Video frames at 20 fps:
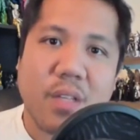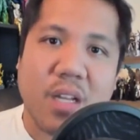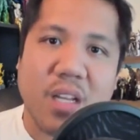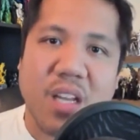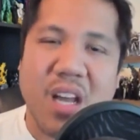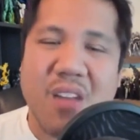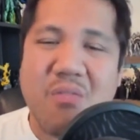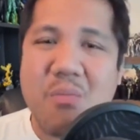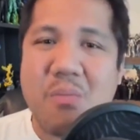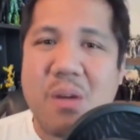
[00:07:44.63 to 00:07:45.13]

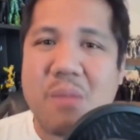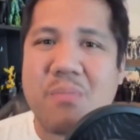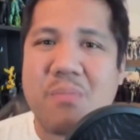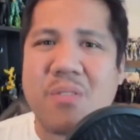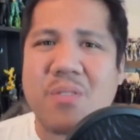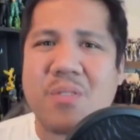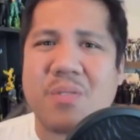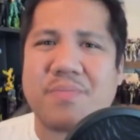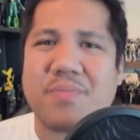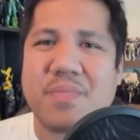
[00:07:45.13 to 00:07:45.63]
And I
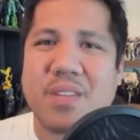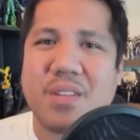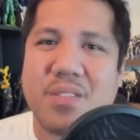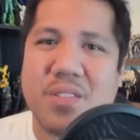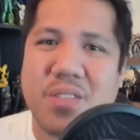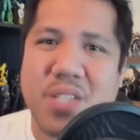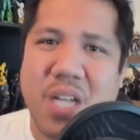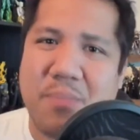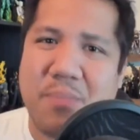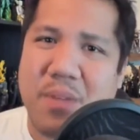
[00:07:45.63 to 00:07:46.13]
remember
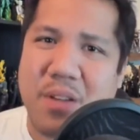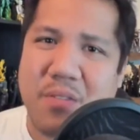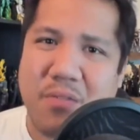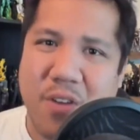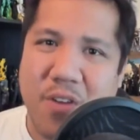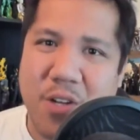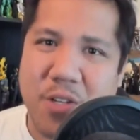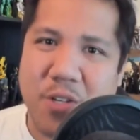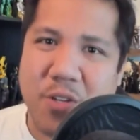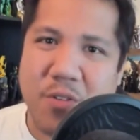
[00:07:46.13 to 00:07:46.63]
stopping
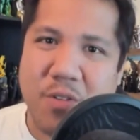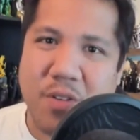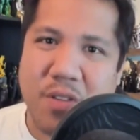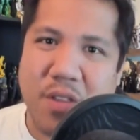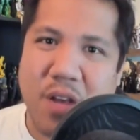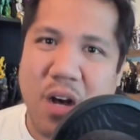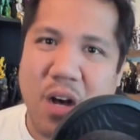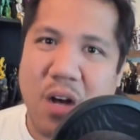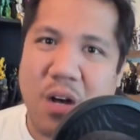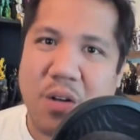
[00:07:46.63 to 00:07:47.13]
Fraser in
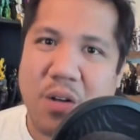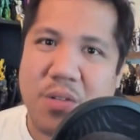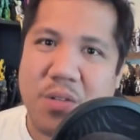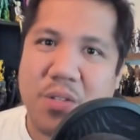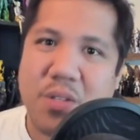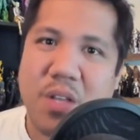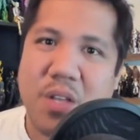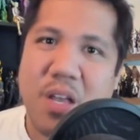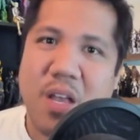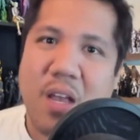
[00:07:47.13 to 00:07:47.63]
the
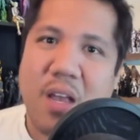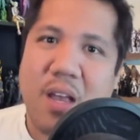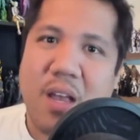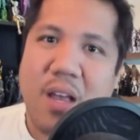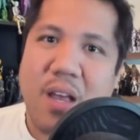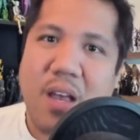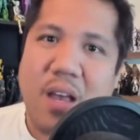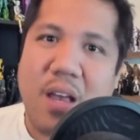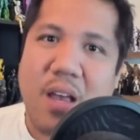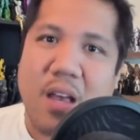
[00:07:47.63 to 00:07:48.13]
halls,
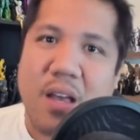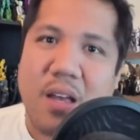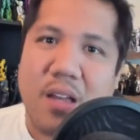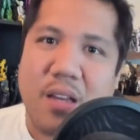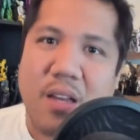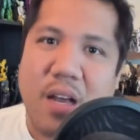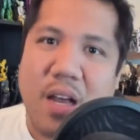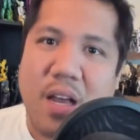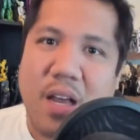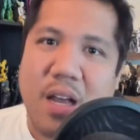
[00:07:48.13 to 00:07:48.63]

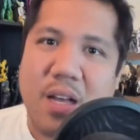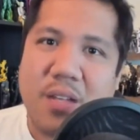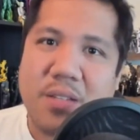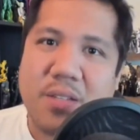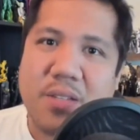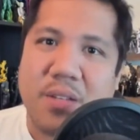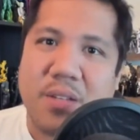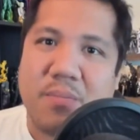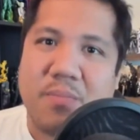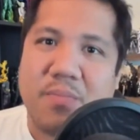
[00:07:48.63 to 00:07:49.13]
and I
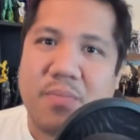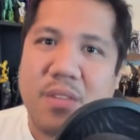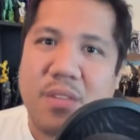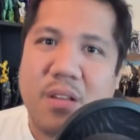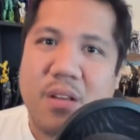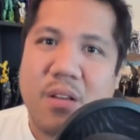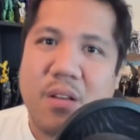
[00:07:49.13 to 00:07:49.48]
asked him,